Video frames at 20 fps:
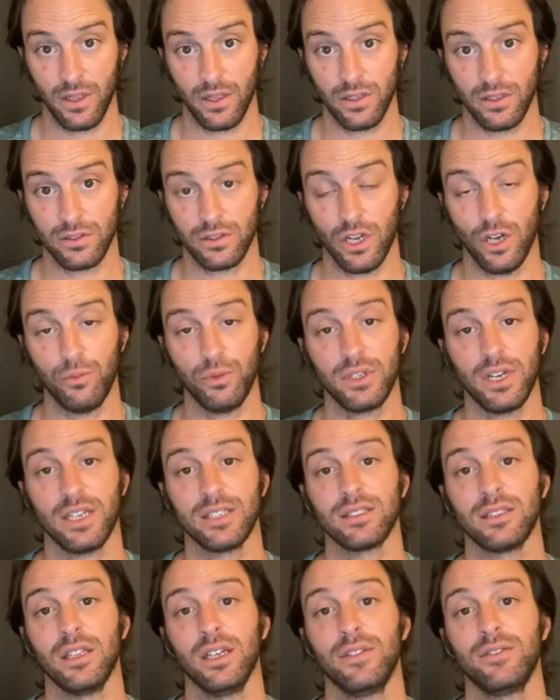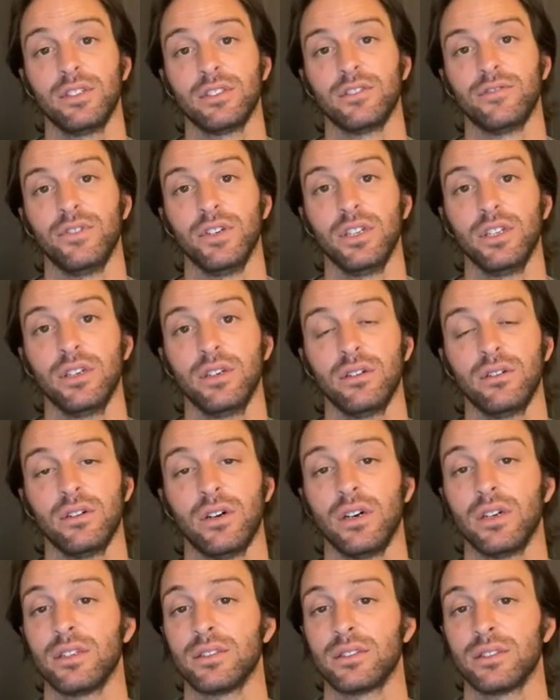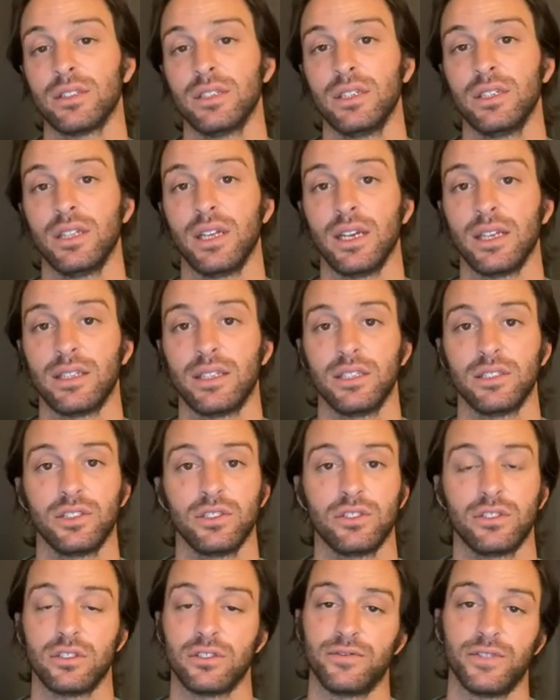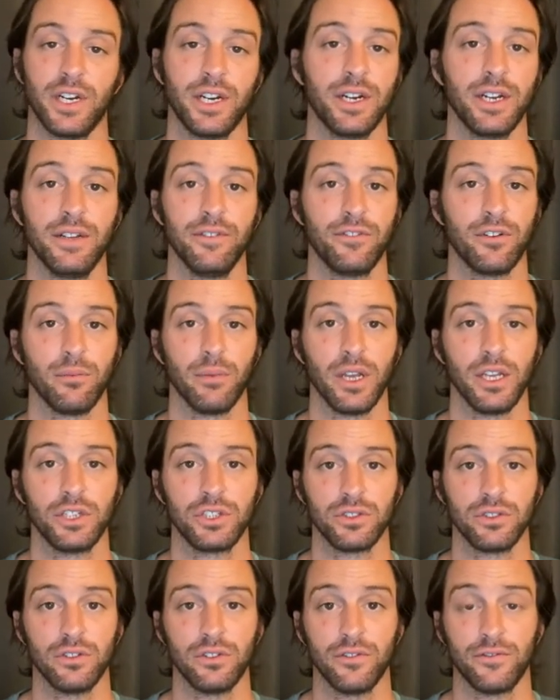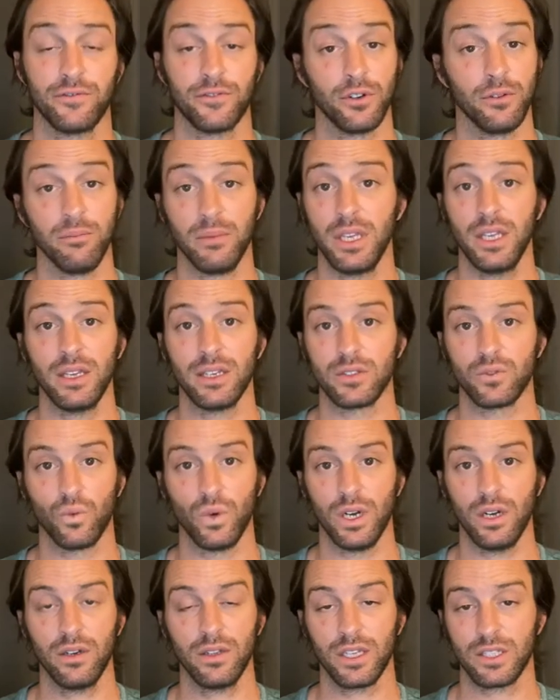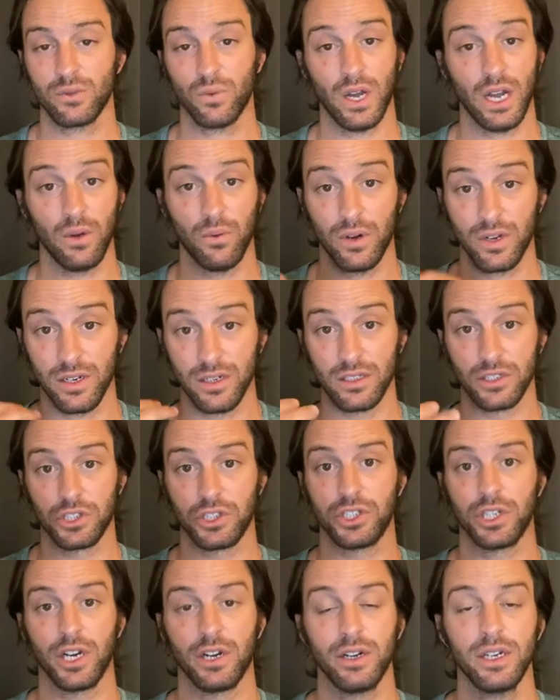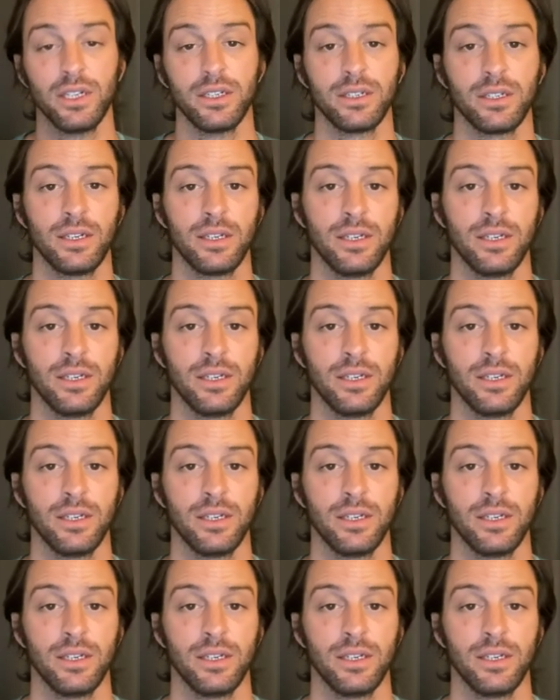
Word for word: So I hope you guys love this video. Honestly, like this is just very informational for me as well. That's why I wanted to share it.